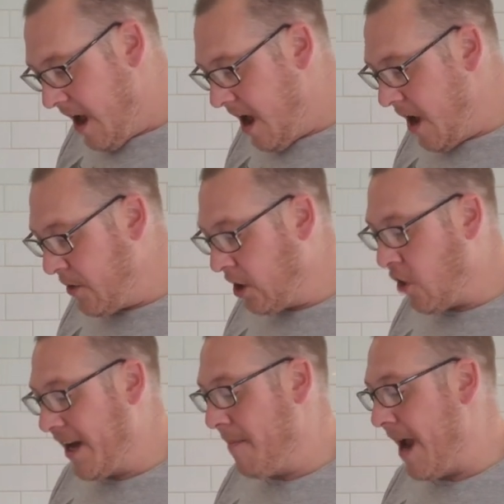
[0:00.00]
Uh, we're going to
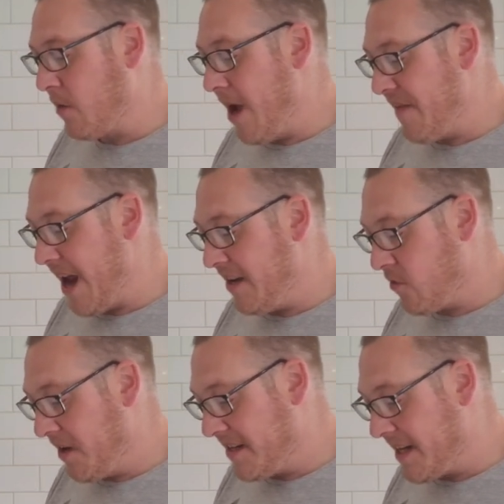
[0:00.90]
cook it in the microwave and it's
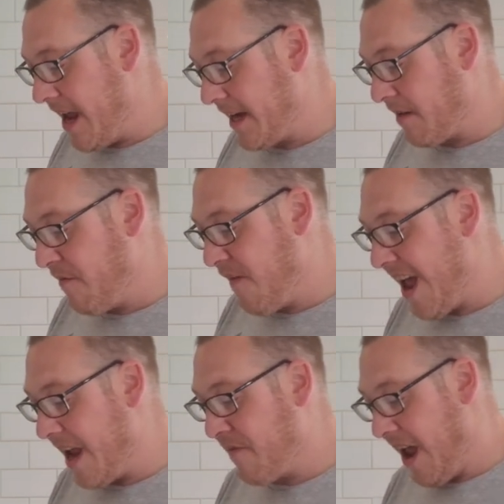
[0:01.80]
going to take
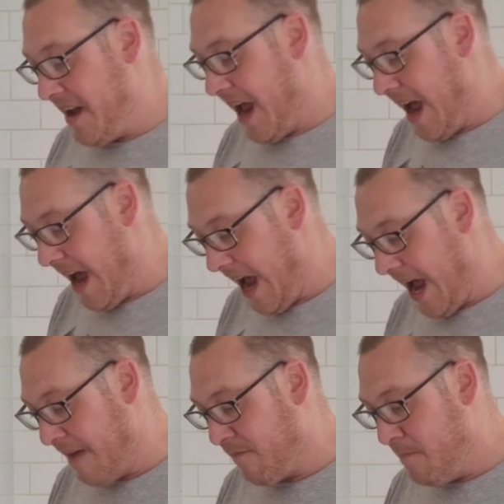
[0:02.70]
five and a
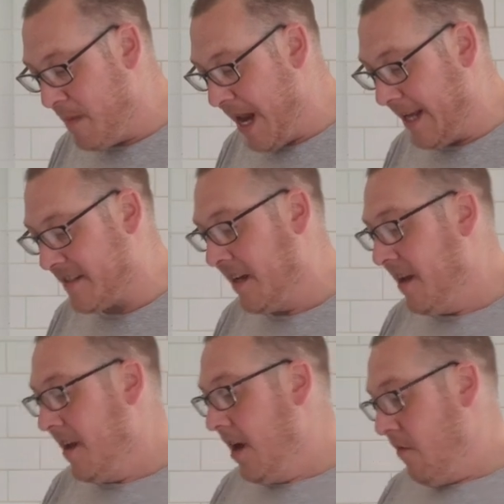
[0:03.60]
half minutes.
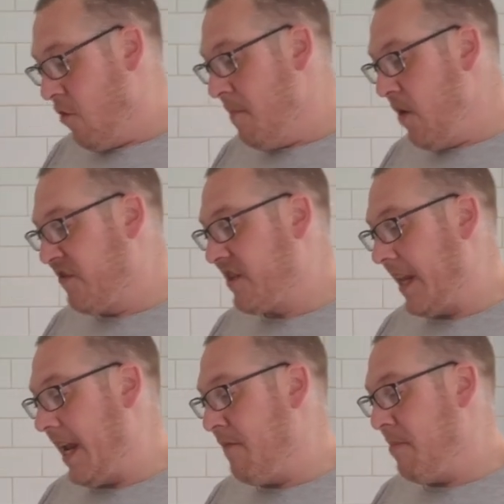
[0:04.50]
Remove
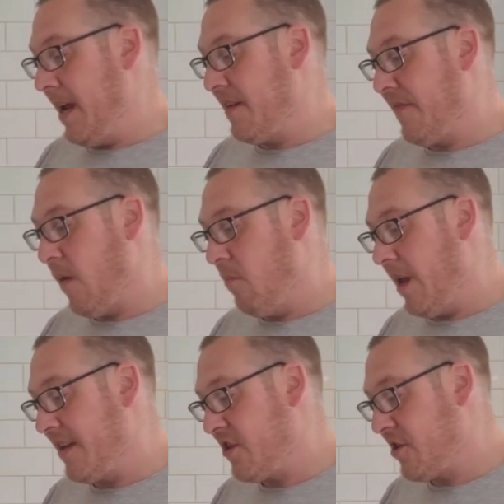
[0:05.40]
sleeve, paste film
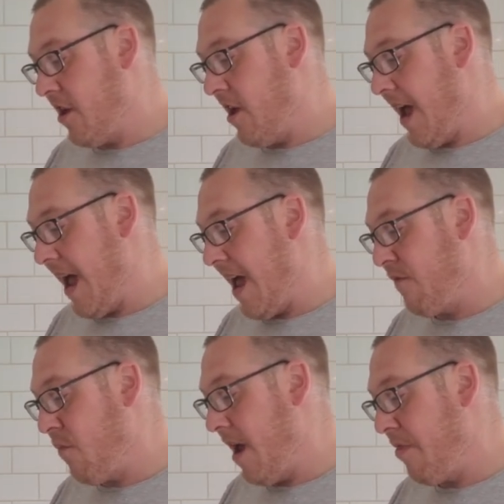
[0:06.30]
lid, stir
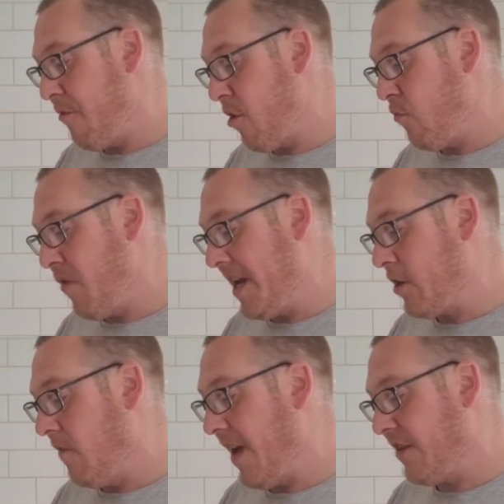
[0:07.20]
halfway through,
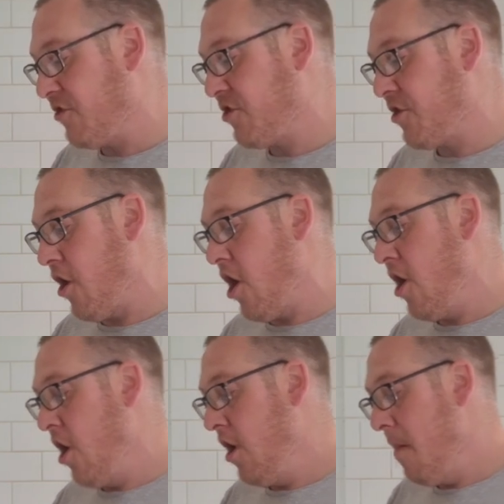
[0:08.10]
recover and
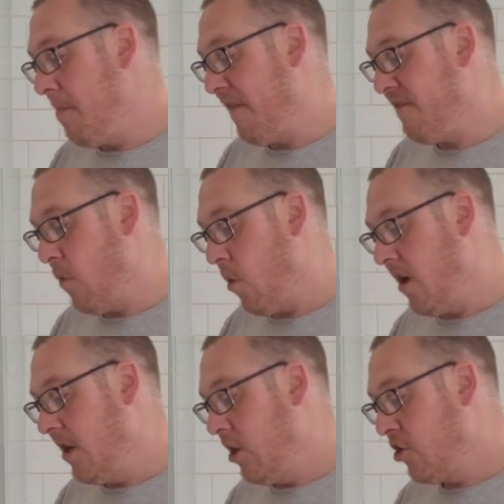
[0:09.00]
stir
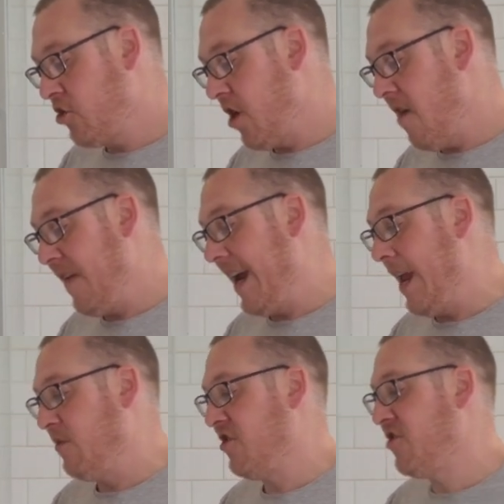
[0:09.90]
before serving
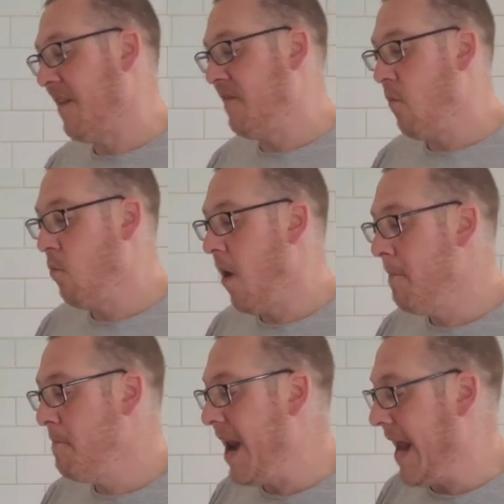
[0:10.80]
to stand for
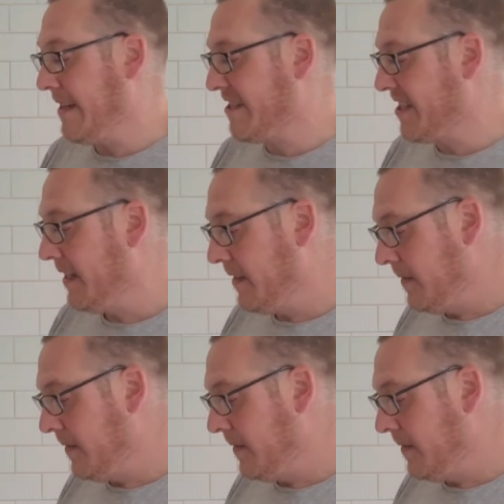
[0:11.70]
one minute.